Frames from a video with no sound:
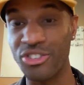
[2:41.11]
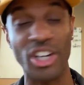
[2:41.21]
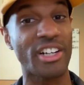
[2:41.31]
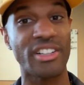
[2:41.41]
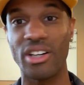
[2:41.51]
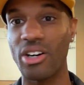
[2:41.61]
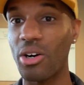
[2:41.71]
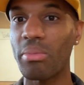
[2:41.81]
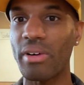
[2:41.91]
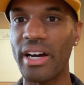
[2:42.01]
starting our
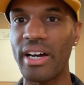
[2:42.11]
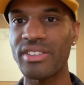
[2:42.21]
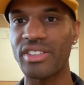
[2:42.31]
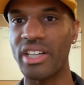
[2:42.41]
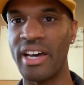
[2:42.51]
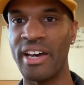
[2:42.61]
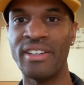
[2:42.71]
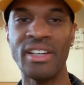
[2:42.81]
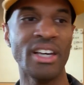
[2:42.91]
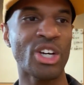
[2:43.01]
own brands
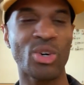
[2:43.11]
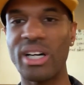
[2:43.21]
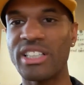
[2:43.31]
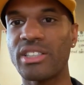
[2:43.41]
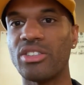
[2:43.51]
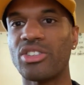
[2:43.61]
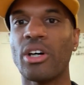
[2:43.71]
and questions.